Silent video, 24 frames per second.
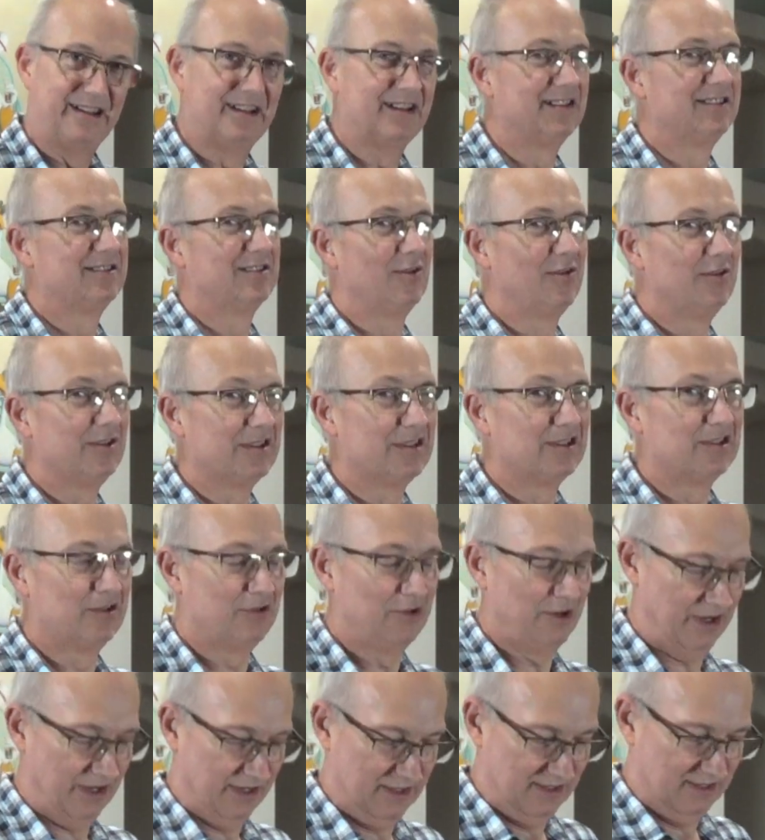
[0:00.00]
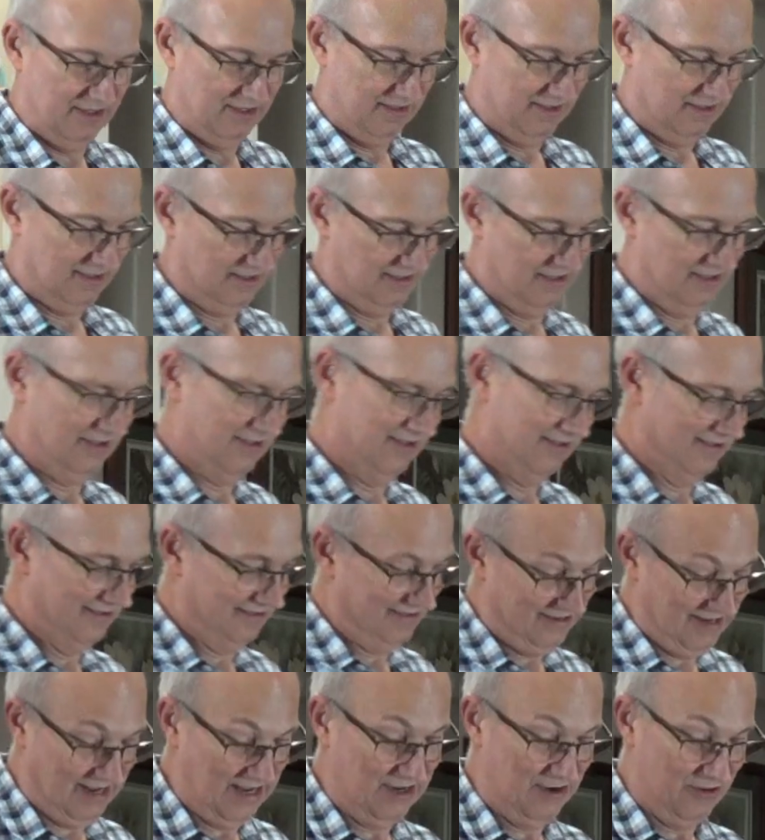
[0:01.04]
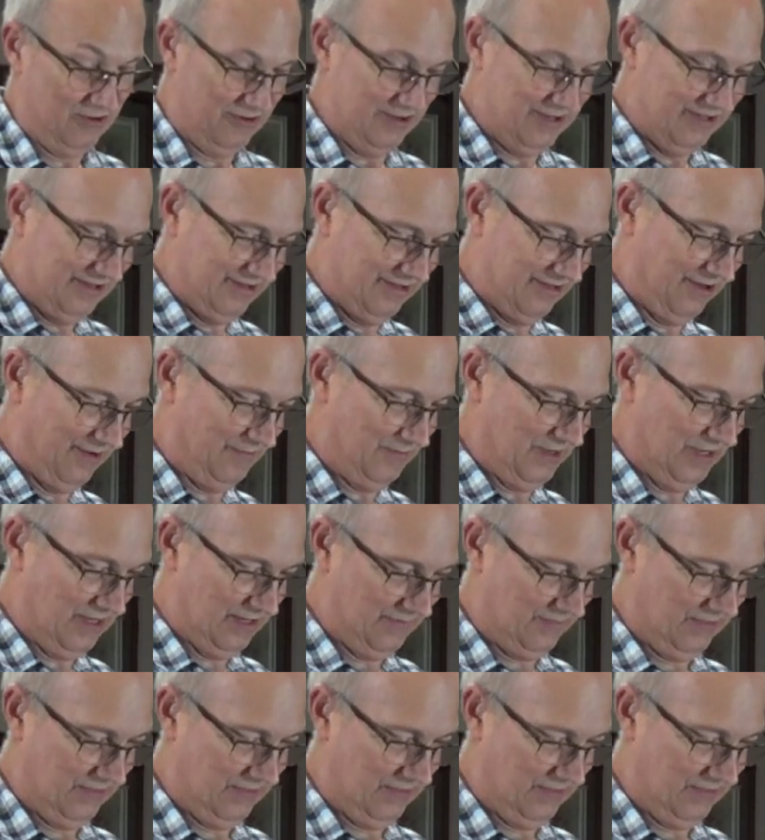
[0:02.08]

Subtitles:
is always a trick. Not always, sometimes.